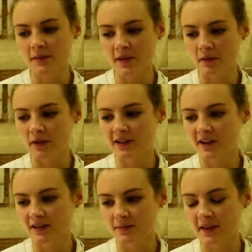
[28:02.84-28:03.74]
me though when she
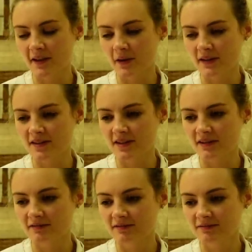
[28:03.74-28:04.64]
asked me that
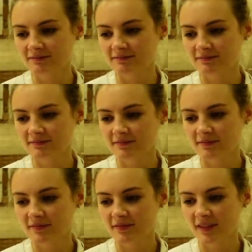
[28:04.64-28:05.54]
question.
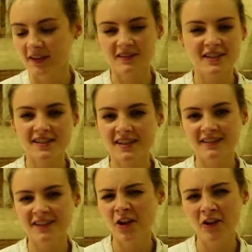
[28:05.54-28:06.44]
I was just
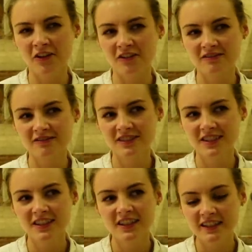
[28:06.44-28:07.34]
like, no.
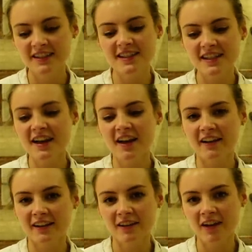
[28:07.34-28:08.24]
She said, yeah,
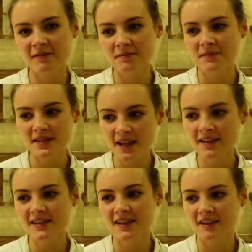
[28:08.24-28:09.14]
I'm
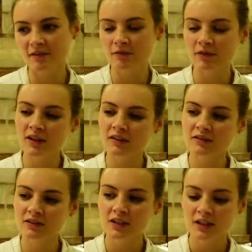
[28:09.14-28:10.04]
sensing a
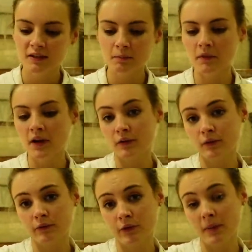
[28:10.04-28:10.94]
real, like,
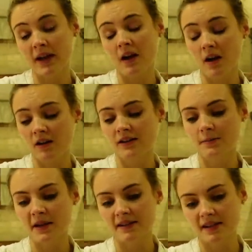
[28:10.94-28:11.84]
from my cards,
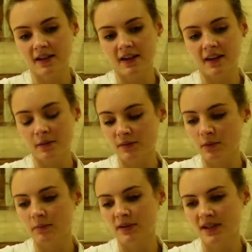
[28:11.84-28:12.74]
basically. There was
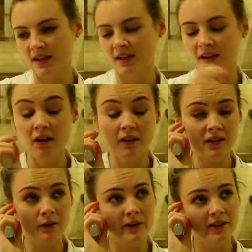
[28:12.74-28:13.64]
one particular card,
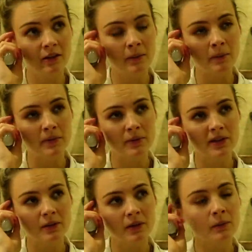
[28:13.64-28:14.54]
and I wish I remembered
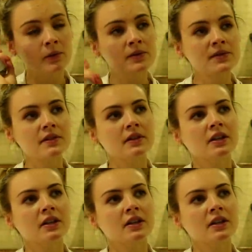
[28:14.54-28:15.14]
which one it was.